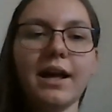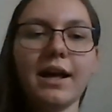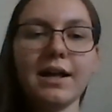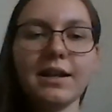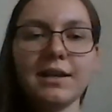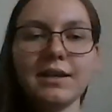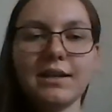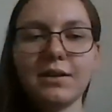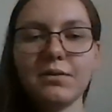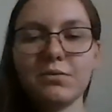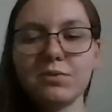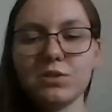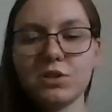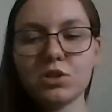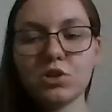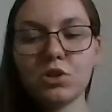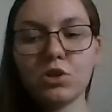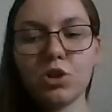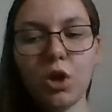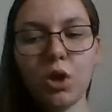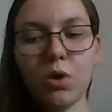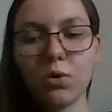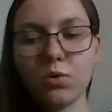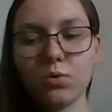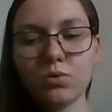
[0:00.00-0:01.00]
And it was
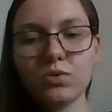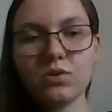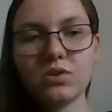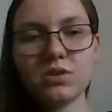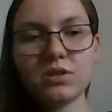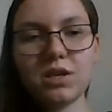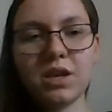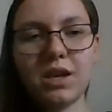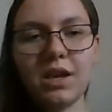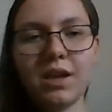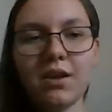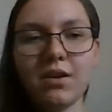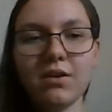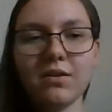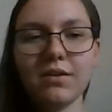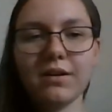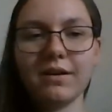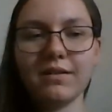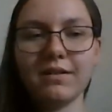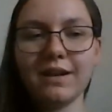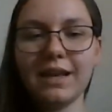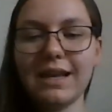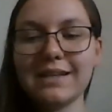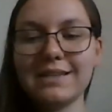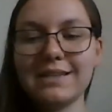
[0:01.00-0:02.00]
closed
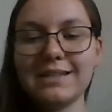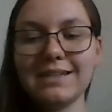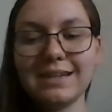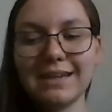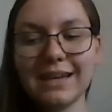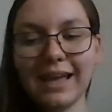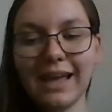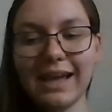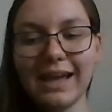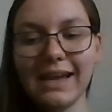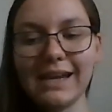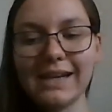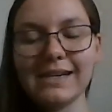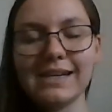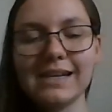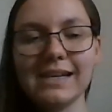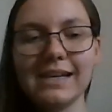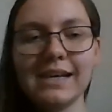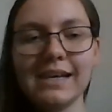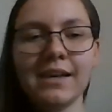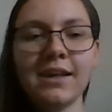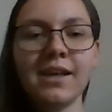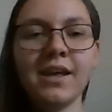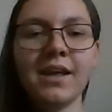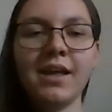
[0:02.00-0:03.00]
around
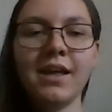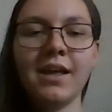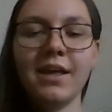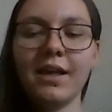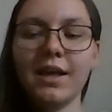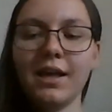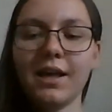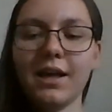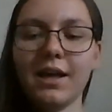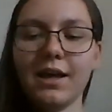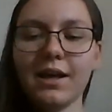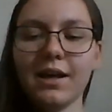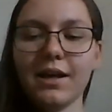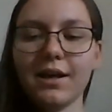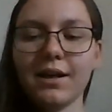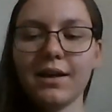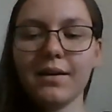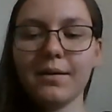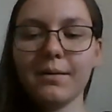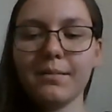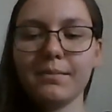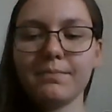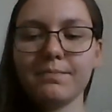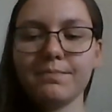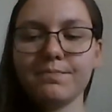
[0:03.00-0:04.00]
1880,
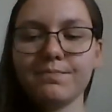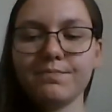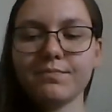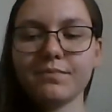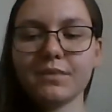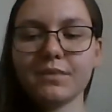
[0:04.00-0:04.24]
um,